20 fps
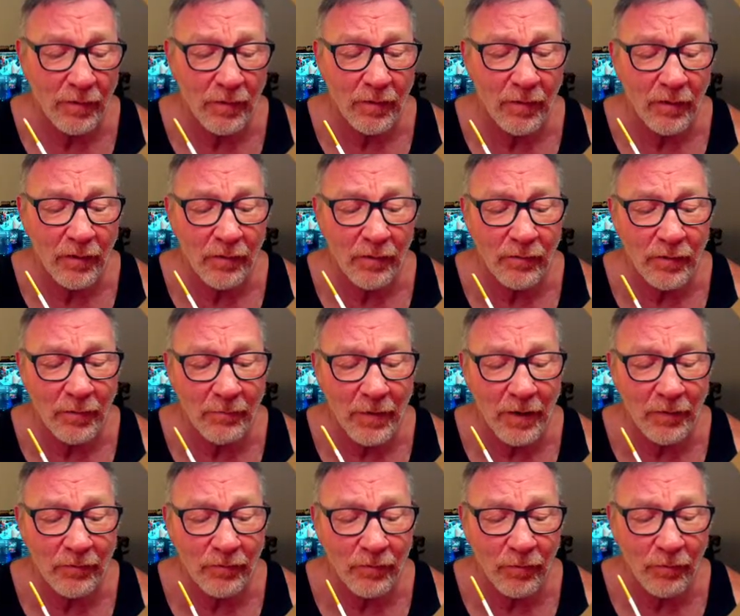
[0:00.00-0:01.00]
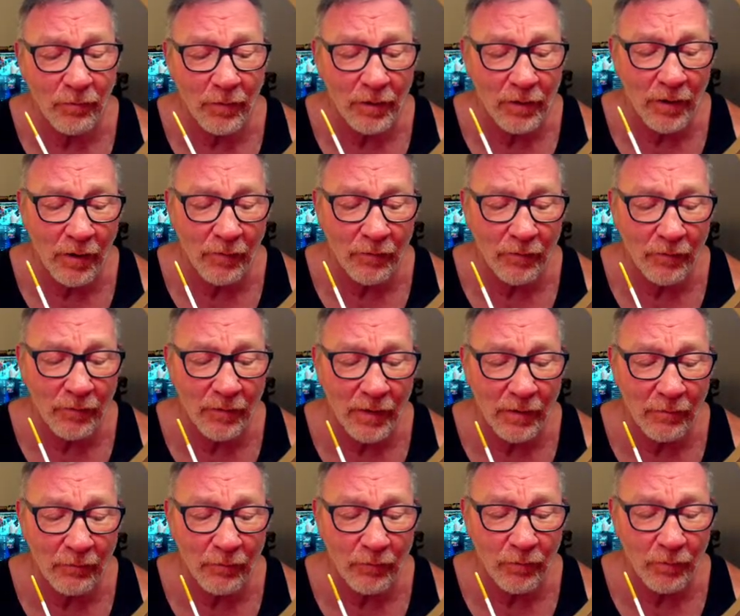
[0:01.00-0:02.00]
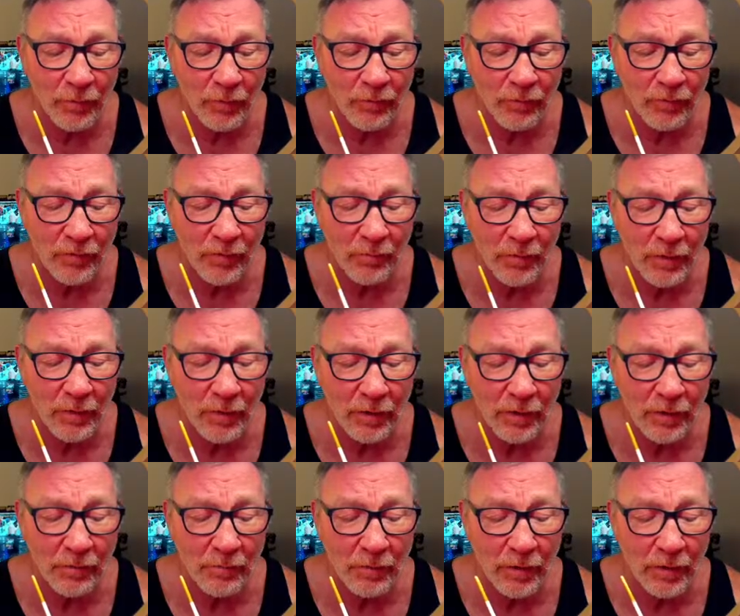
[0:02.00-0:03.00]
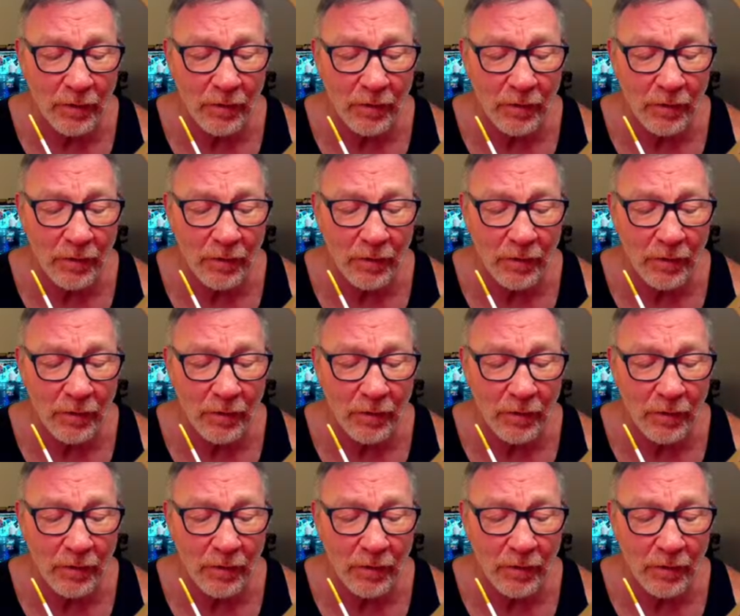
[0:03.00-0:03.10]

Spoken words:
So I'm not sure what color that was supposed to be, but